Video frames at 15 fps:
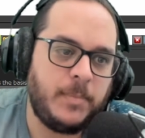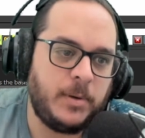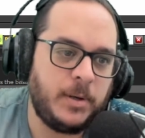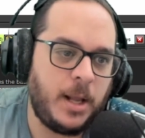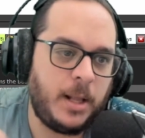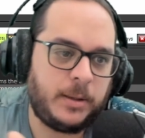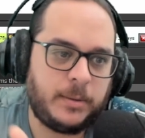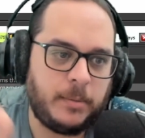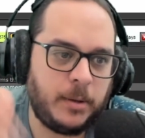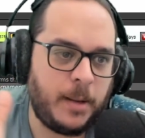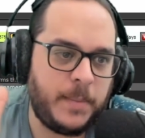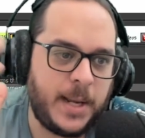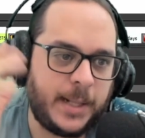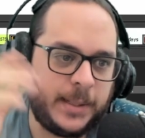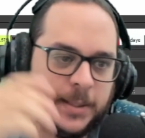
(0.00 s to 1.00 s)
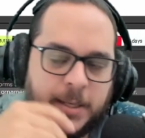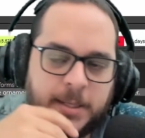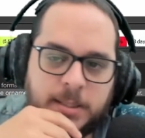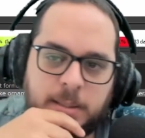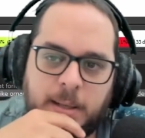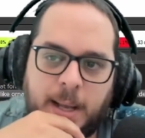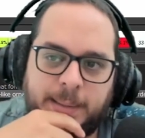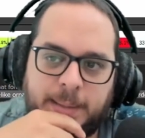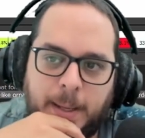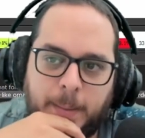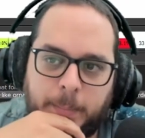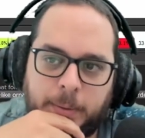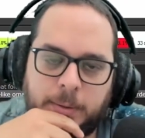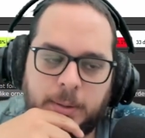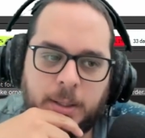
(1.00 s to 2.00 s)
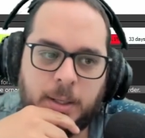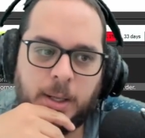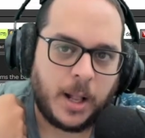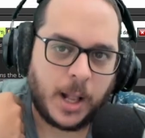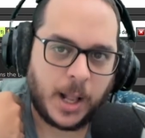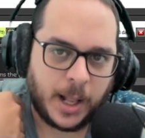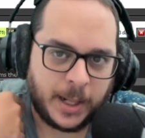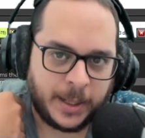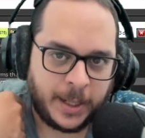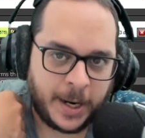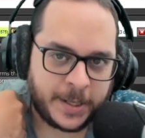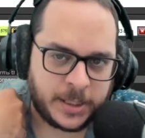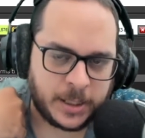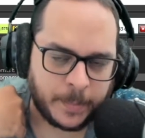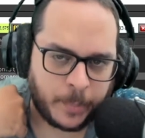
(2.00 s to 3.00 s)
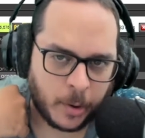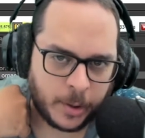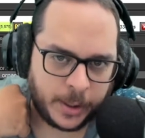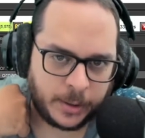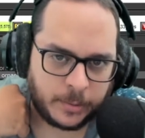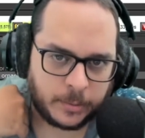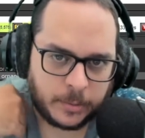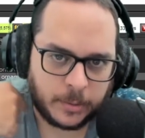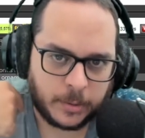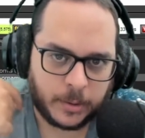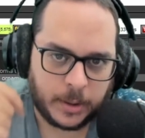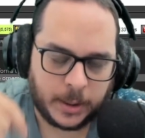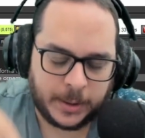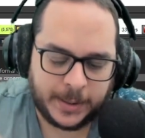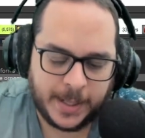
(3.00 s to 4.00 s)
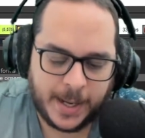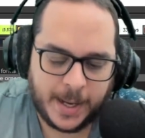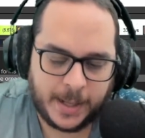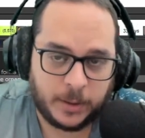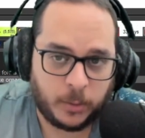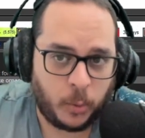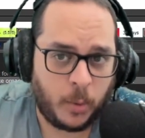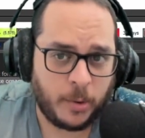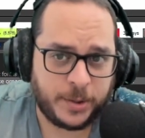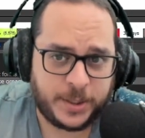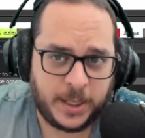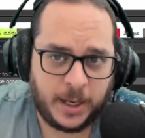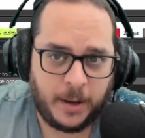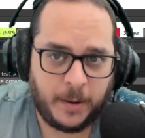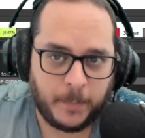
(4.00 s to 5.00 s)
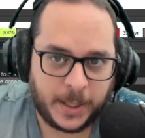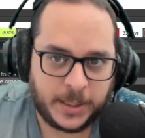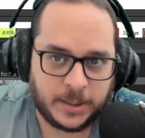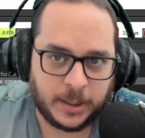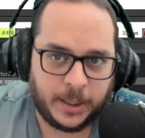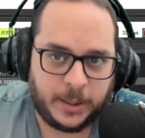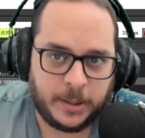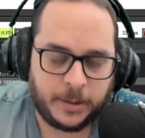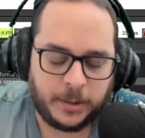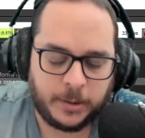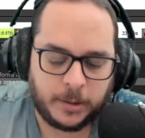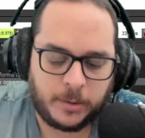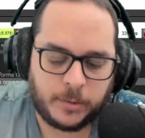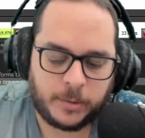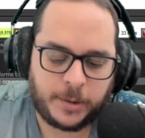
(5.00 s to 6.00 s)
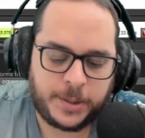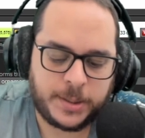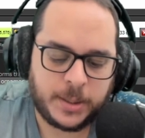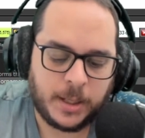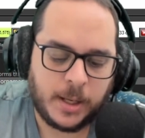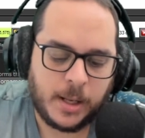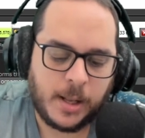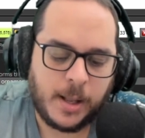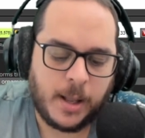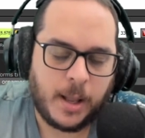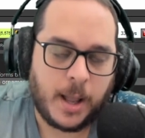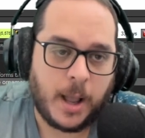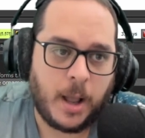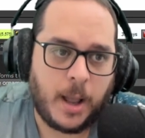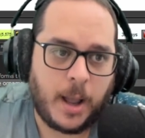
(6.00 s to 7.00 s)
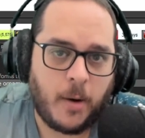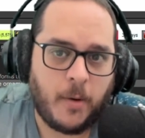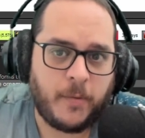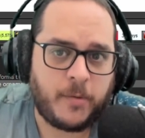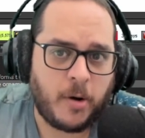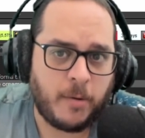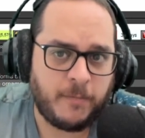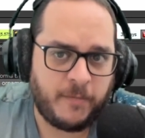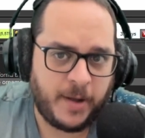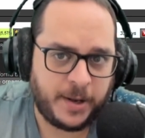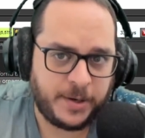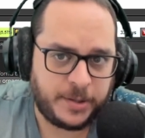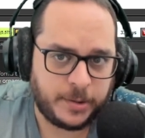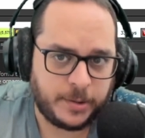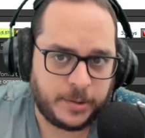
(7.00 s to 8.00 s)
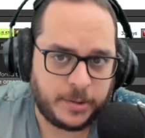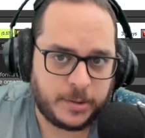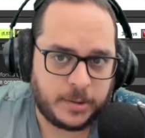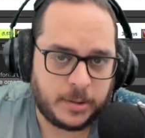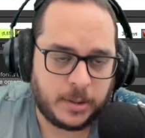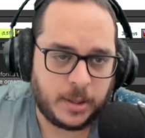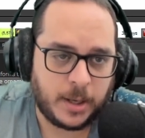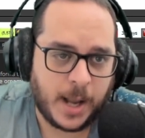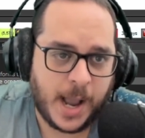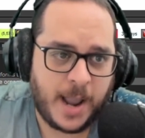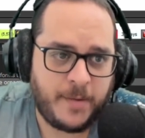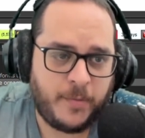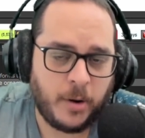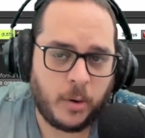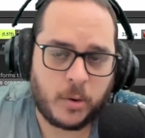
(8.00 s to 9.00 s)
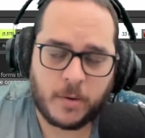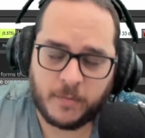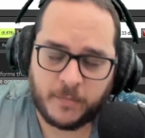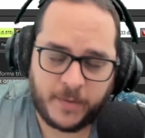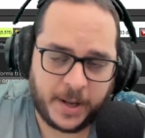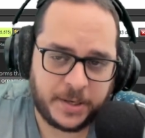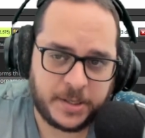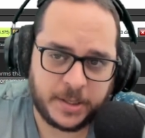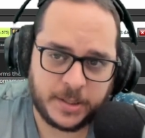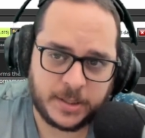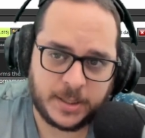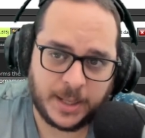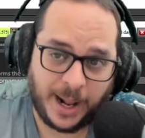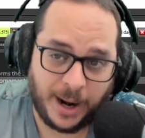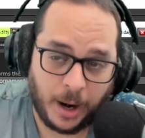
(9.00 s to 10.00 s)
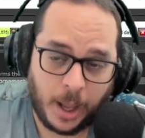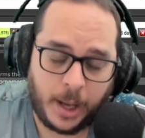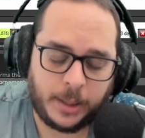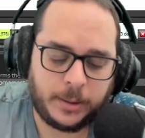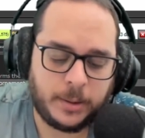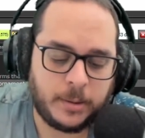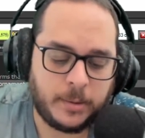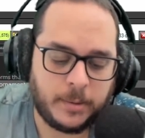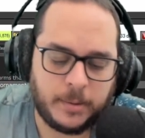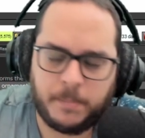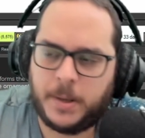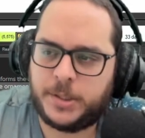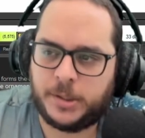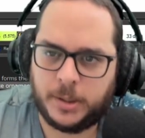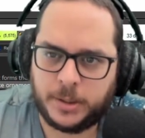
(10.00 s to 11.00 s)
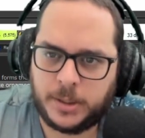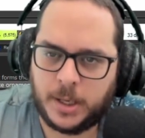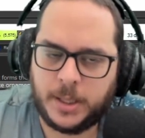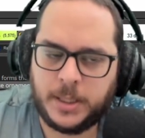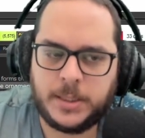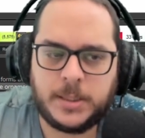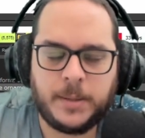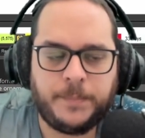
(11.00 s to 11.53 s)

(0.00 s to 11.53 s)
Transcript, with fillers: Let, let me add this, add template. There's a point that we will see much later in the course of conventions. I follow conventions a lot, personal choice.